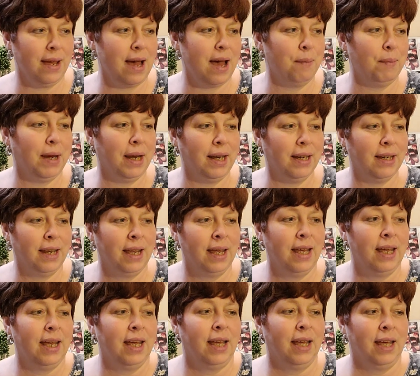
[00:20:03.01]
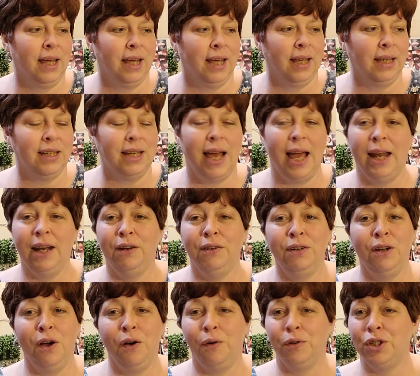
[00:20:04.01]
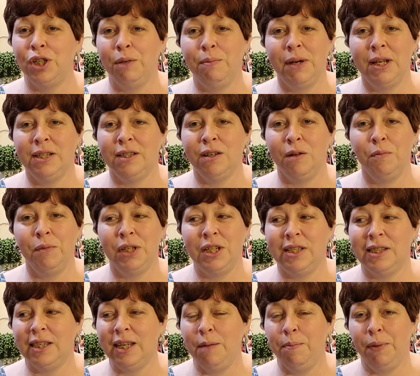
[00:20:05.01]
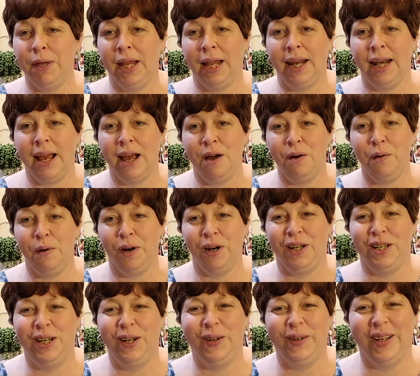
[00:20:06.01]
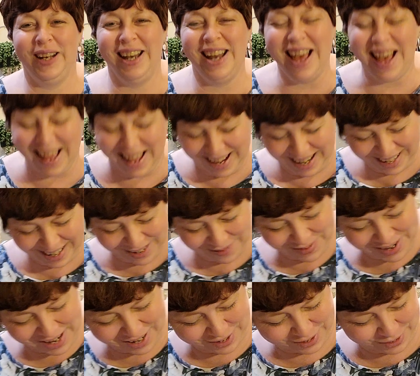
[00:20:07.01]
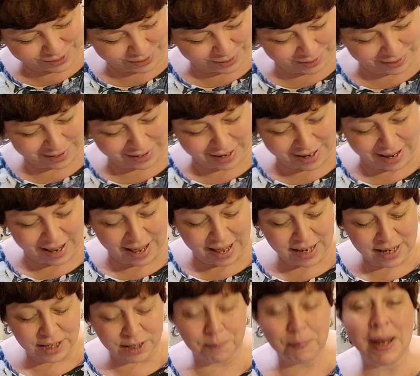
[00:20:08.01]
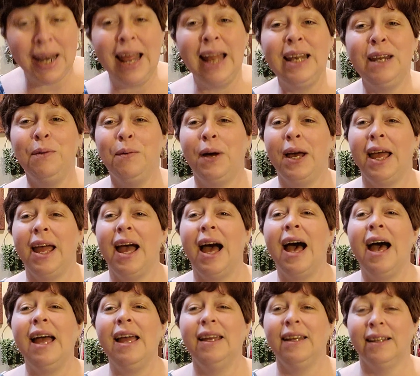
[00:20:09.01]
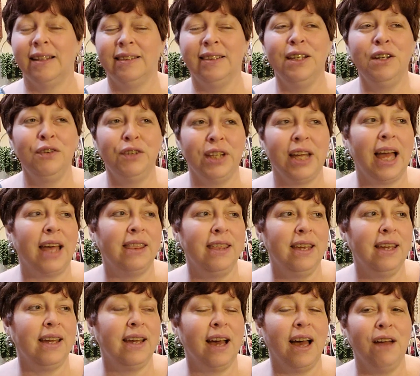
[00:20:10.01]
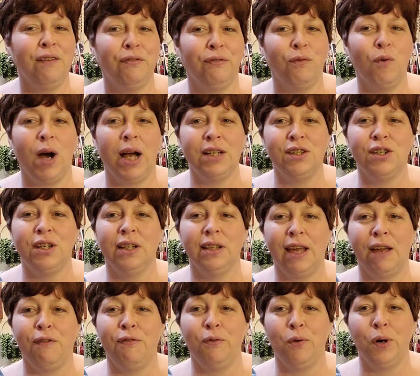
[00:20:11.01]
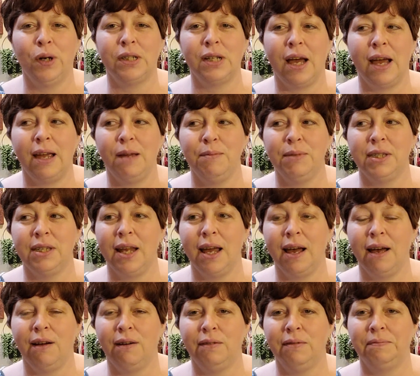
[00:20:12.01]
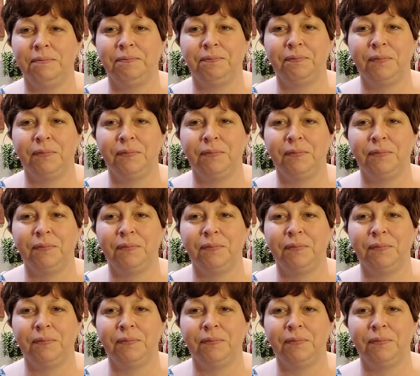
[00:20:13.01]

I mean, I don't know. She must only sleep like an hour or two at night. I'm not sure. But anyway, I think I've watched it like 4 times now.